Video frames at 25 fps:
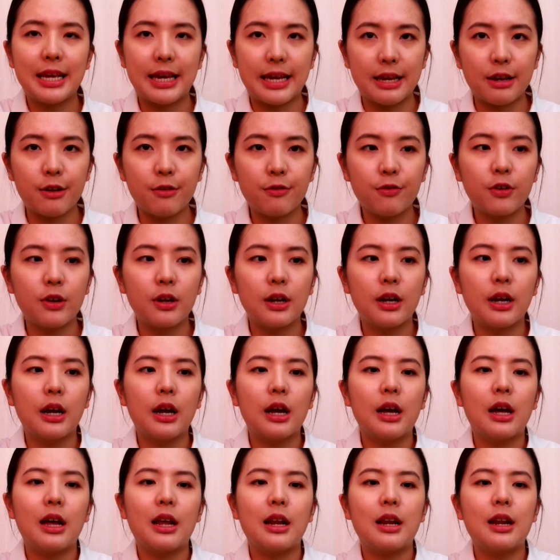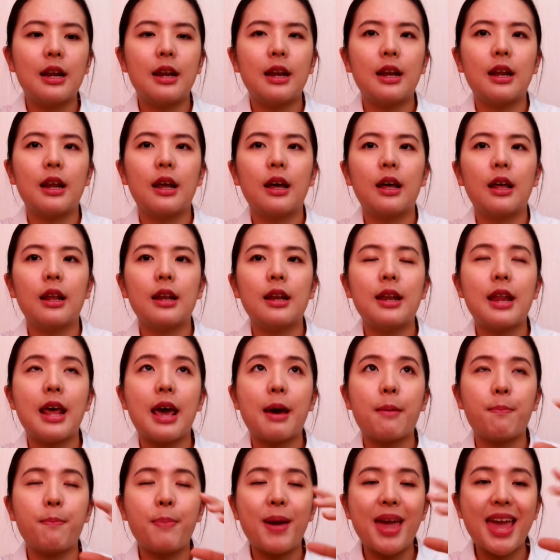leave,
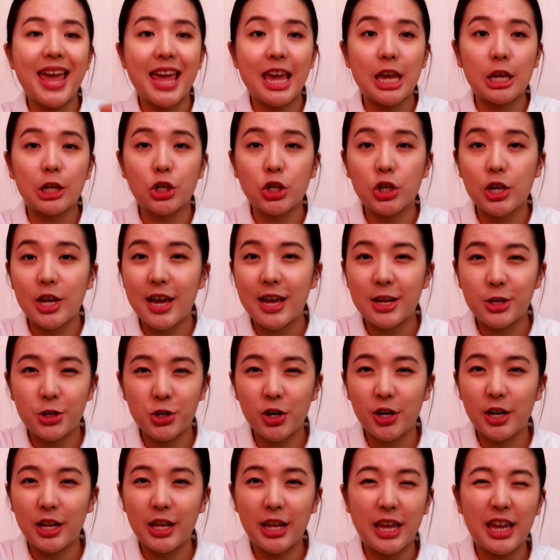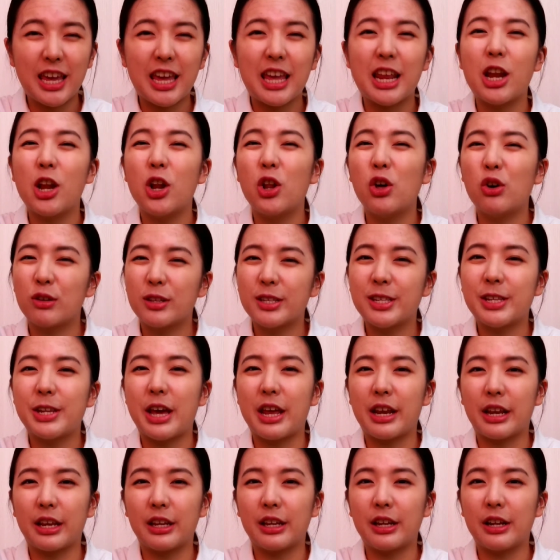that page, actually it looks
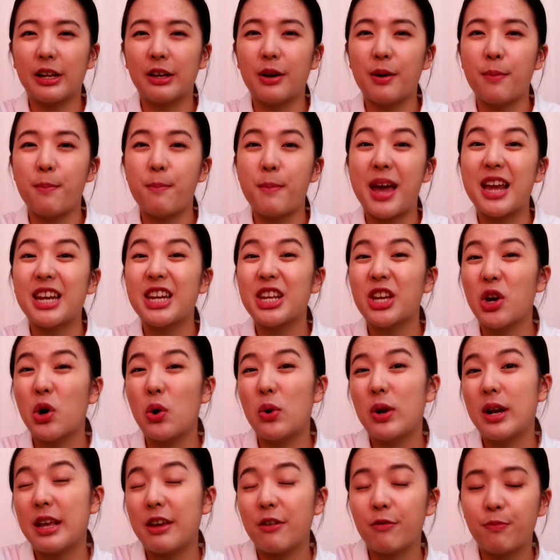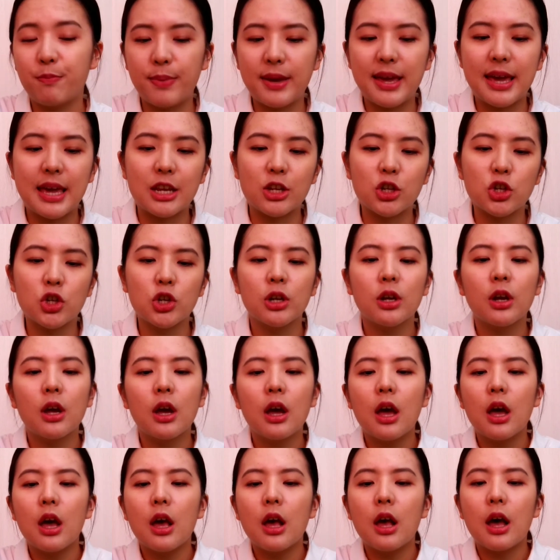like the medical leave page.
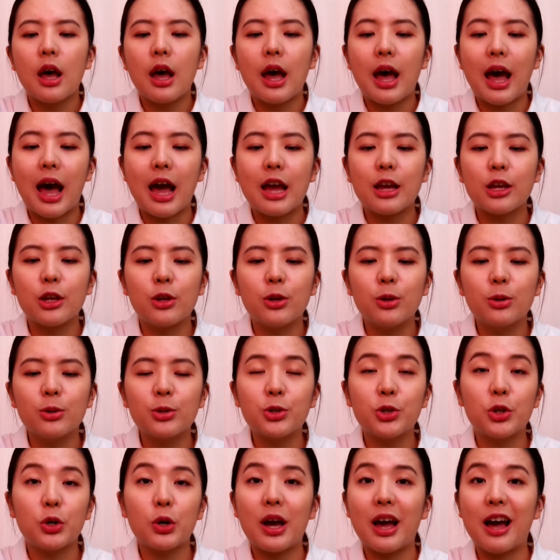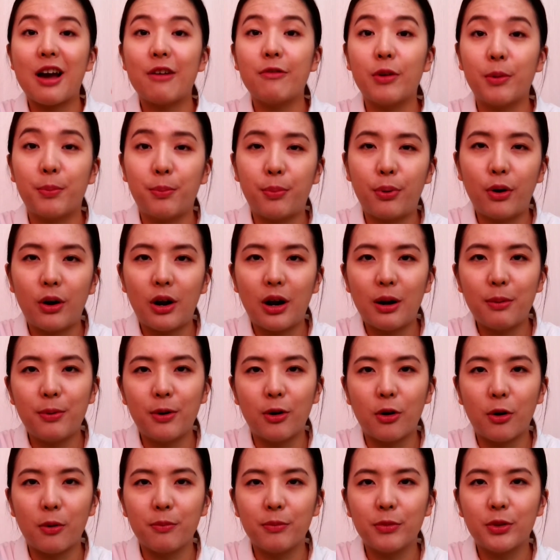I used to have the
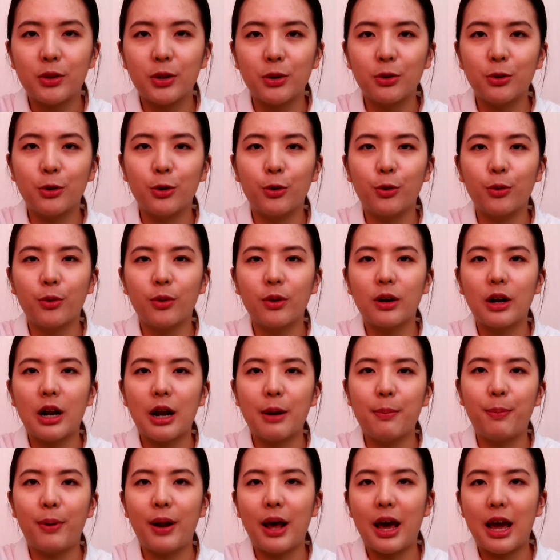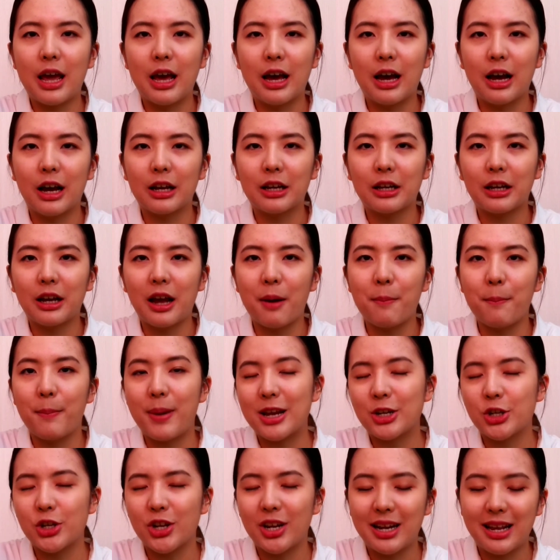problem to apply a
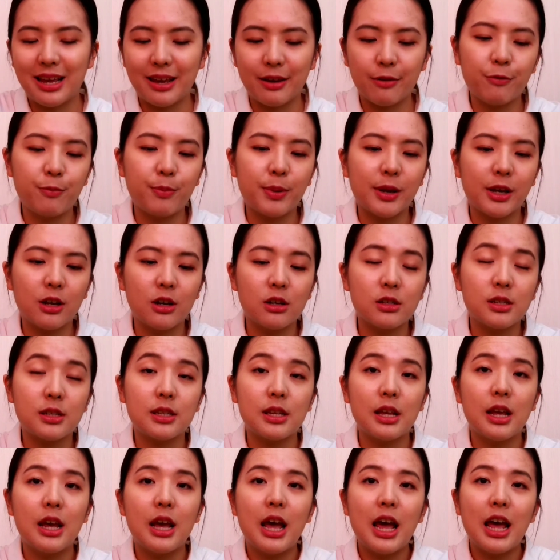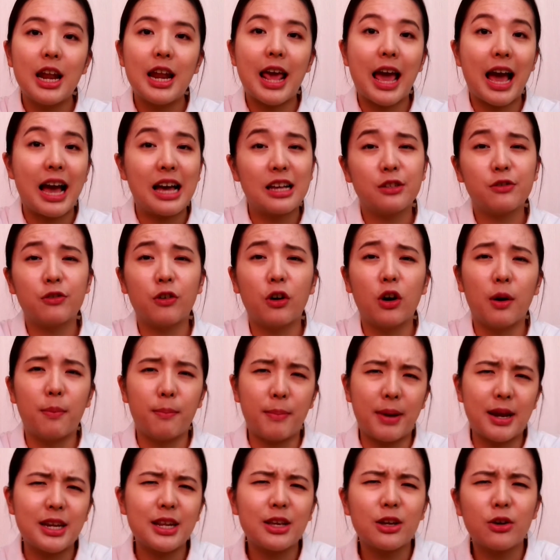compassion leave because they asked for a
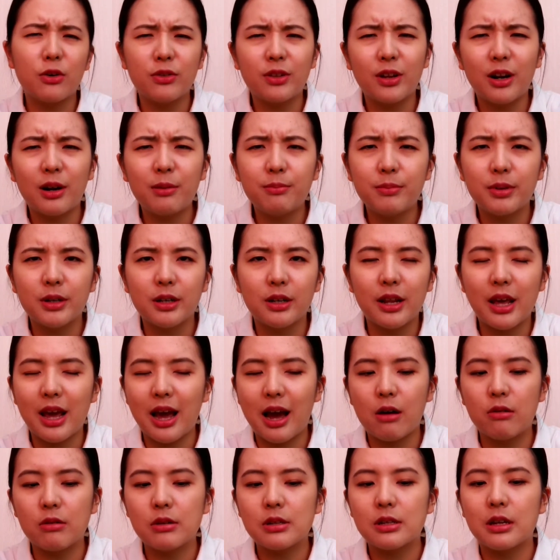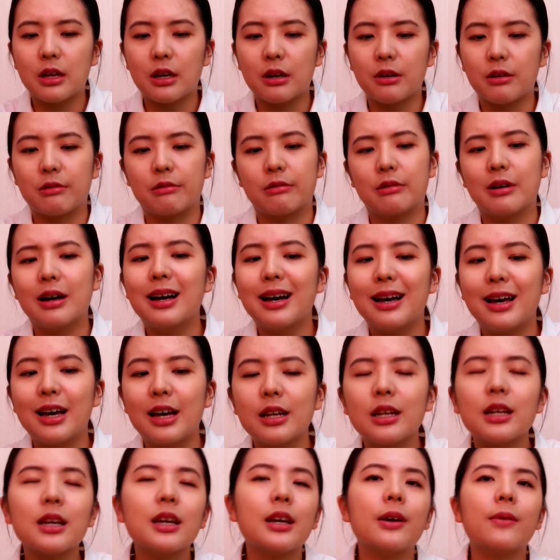medical number. Then I was like,
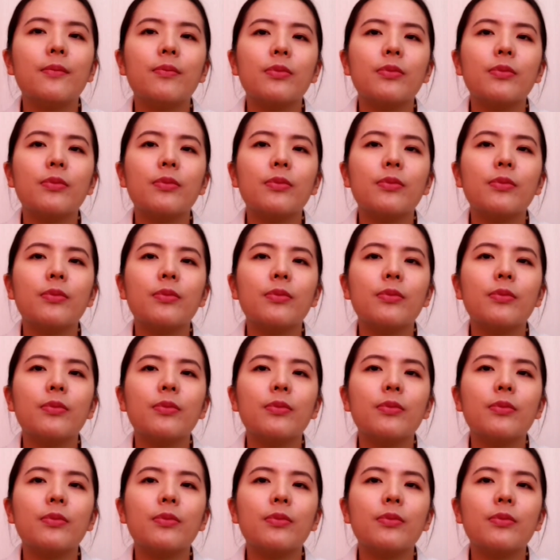what?